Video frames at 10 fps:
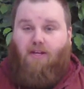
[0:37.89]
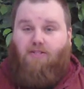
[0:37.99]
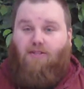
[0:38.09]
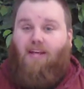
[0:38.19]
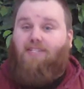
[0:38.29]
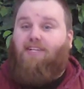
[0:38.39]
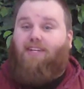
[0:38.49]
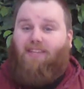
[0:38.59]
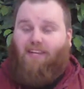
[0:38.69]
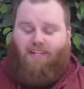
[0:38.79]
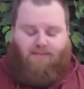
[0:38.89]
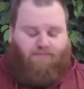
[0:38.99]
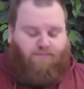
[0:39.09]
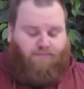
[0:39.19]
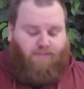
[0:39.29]
So that is a good thing.
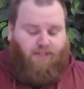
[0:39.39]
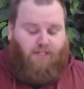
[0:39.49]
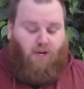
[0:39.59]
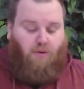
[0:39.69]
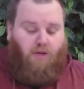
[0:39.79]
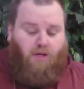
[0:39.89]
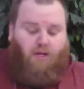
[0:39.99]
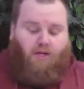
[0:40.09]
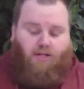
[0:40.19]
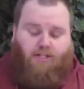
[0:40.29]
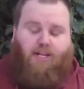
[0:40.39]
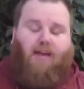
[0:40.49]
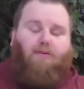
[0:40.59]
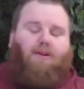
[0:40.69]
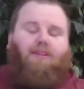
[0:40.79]
So
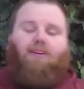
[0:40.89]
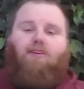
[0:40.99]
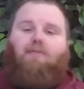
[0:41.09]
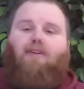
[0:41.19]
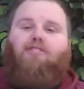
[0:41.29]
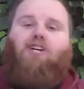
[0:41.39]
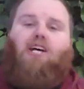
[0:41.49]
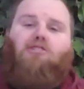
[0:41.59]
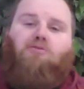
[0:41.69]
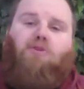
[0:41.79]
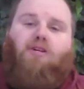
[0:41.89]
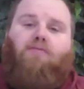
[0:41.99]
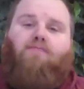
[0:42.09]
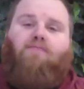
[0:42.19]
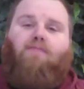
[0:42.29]
today we're going to learn about Joshua
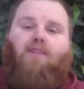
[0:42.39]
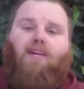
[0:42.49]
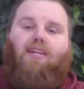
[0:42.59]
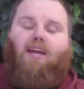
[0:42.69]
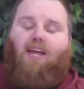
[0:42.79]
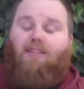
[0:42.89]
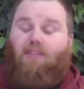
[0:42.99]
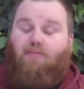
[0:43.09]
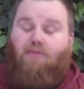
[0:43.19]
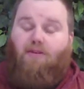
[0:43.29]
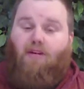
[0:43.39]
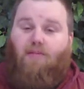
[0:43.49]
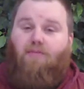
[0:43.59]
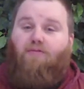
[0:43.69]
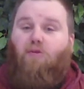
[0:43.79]
and Caleb.
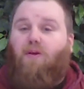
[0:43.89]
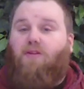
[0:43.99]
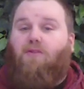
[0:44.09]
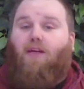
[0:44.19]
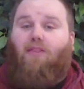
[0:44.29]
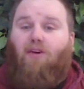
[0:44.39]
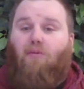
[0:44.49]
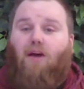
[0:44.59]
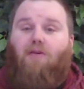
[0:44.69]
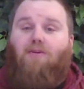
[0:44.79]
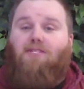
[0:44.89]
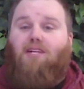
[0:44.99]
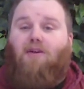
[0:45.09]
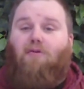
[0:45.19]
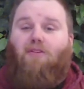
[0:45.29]
Before we do that, though, why don't we
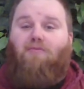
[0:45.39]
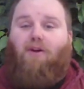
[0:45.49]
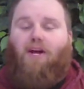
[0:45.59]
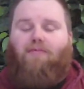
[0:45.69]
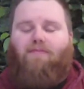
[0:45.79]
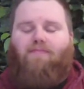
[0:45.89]
say a word of prayer?